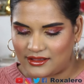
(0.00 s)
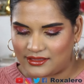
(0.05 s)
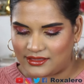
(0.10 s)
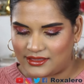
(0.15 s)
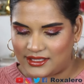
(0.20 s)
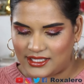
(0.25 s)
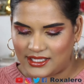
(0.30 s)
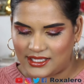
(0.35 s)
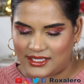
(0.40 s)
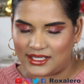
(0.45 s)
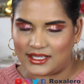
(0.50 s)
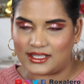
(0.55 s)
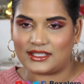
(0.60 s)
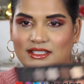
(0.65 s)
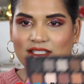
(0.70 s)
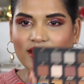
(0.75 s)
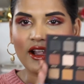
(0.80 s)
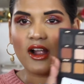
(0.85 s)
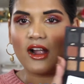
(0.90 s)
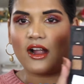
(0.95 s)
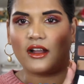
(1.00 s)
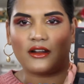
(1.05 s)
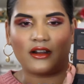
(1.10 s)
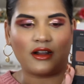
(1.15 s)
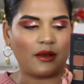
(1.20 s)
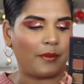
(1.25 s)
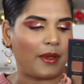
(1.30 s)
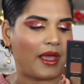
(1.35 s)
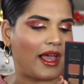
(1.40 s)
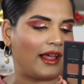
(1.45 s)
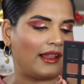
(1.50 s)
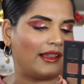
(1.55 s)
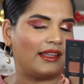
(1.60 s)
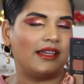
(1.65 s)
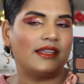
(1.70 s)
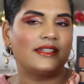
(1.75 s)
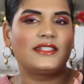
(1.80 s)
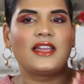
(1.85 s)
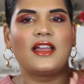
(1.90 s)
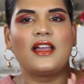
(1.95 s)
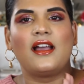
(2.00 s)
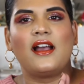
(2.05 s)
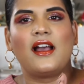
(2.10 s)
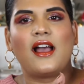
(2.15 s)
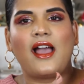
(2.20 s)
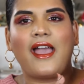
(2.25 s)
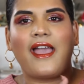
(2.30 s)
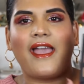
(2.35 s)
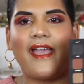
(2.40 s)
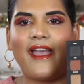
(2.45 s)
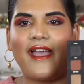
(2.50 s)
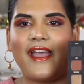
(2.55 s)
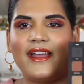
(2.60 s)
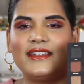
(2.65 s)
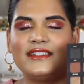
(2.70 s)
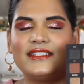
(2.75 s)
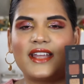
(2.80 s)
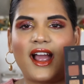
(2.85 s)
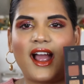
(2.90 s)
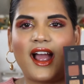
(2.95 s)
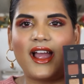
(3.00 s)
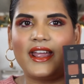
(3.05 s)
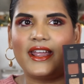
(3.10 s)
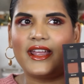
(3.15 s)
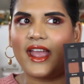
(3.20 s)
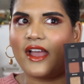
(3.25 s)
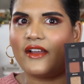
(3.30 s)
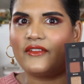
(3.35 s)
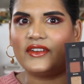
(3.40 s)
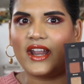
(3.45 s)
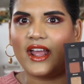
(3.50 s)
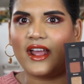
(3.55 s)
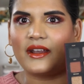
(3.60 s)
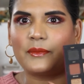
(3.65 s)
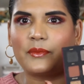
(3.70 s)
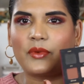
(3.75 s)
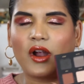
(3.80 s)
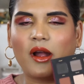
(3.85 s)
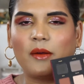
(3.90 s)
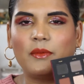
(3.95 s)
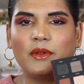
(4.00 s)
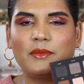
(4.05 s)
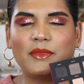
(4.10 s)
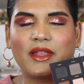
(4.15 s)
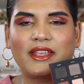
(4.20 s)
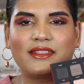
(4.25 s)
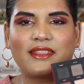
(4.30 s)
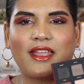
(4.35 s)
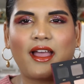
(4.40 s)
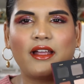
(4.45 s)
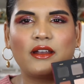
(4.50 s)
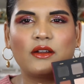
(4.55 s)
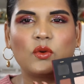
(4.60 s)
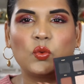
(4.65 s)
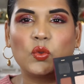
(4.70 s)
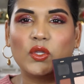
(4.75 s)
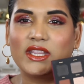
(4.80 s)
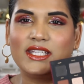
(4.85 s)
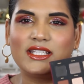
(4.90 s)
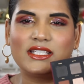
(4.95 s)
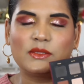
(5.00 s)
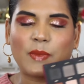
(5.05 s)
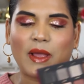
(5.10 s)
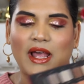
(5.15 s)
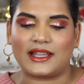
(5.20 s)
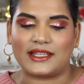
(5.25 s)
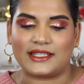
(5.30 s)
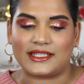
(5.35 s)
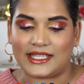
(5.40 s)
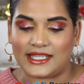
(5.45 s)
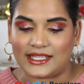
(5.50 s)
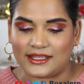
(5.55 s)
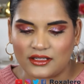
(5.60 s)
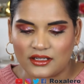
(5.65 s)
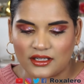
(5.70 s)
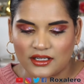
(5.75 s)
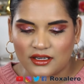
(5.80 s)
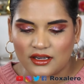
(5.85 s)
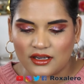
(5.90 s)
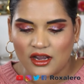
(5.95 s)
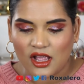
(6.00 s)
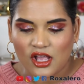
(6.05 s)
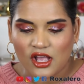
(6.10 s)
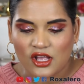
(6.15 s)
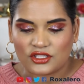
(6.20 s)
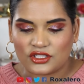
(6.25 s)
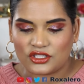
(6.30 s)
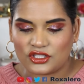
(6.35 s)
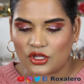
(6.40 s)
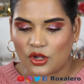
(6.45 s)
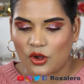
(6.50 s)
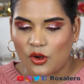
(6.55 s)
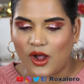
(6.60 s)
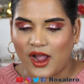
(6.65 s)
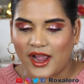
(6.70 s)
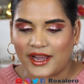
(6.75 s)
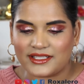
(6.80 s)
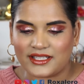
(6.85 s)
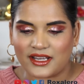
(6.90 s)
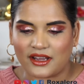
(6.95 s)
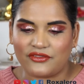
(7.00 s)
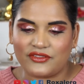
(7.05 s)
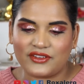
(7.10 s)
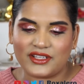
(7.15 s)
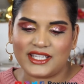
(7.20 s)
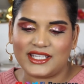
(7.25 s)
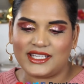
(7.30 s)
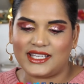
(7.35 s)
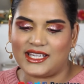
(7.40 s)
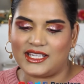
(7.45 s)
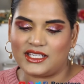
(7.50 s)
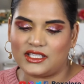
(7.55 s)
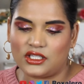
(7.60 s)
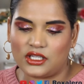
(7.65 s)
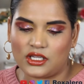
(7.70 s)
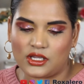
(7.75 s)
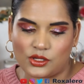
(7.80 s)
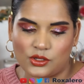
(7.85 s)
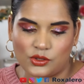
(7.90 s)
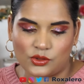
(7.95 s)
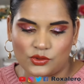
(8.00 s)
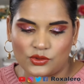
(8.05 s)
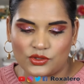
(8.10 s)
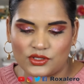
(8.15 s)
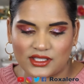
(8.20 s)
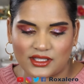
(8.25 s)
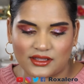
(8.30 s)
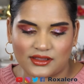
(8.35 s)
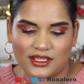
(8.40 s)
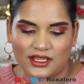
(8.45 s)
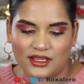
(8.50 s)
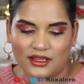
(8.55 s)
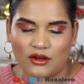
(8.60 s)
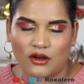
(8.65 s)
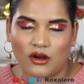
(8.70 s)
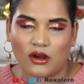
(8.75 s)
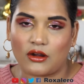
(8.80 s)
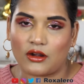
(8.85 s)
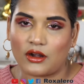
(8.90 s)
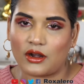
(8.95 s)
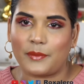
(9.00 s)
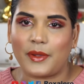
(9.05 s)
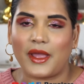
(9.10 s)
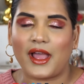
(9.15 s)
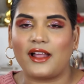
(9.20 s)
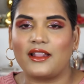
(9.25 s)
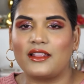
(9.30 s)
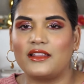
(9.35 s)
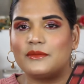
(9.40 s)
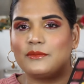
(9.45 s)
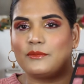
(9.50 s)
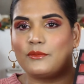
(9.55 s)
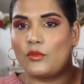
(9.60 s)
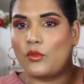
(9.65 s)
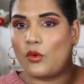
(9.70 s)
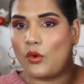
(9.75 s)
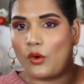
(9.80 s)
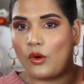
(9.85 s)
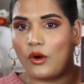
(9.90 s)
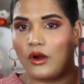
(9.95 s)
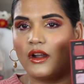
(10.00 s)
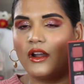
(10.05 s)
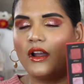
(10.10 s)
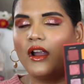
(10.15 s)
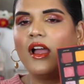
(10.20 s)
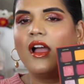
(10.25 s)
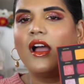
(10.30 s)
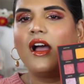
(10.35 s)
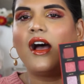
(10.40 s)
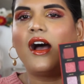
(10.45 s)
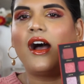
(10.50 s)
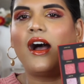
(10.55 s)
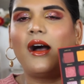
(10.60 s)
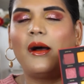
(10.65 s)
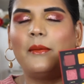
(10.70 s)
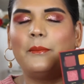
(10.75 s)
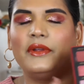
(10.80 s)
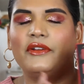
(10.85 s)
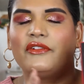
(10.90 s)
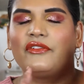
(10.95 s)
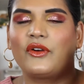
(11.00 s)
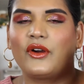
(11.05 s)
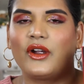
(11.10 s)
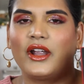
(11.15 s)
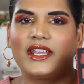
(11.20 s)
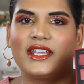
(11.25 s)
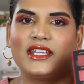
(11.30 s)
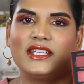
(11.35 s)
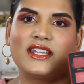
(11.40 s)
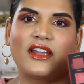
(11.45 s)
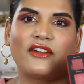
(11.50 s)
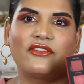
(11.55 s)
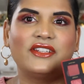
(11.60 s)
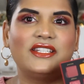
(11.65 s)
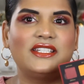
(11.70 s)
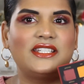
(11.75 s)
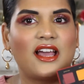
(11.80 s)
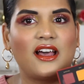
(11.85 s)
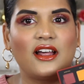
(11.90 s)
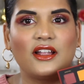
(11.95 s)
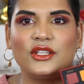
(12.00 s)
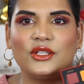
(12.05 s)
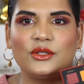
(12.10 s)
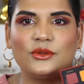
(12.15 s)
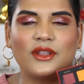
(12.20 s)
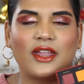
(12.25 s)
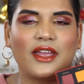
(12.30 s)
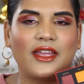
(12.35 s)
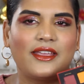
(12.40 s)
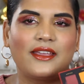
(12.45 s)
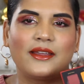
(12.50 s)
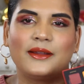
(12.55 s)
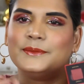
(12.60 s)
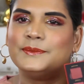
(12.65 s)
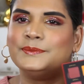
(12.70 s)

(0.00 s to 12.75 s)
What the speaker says: the Sahara palette, and I haven't had a problem like that with this palette either. So I definitely need to use the Aura palette more before I can definitely tell you like,